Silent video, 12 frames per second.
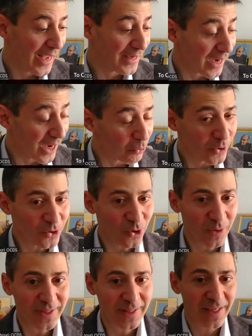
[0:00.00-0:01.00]
And I want to
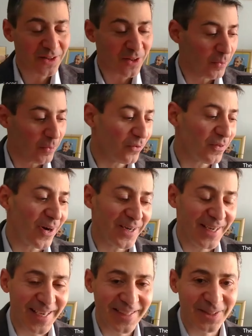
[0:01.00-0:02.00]
read a little bit of
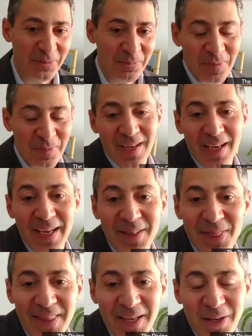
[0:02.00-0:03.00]
Our Lady. Sure.
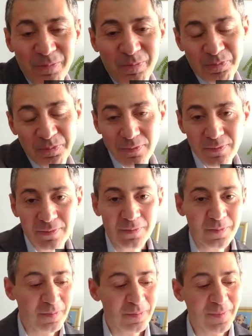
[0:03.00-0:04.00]
In the,
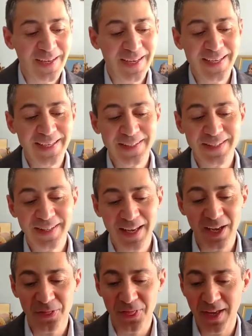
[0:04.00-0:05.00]
in
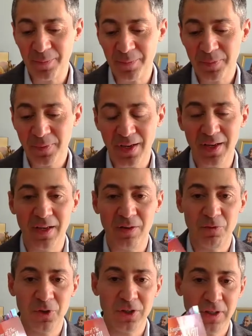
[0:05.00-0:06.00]
the uh,
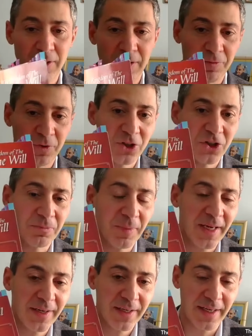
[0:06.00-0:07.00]
Vir uh, Virgin
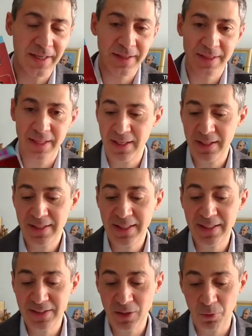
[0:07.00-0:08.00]
Mary and the
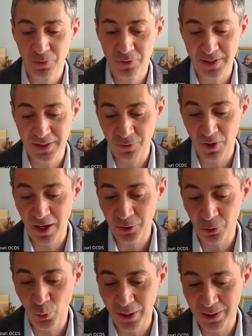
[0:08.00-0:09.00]
Kingdom of the
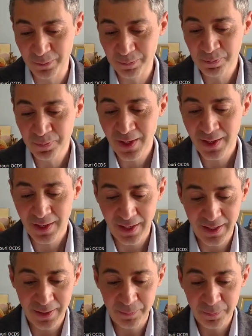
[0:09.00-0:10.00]
Divine Will. Yes.
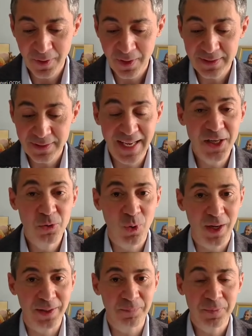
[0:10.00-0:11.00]
Um, day
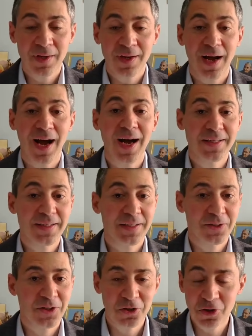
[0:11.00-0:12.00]
one, I
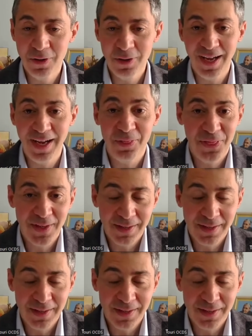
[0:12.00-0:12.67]
did not. I,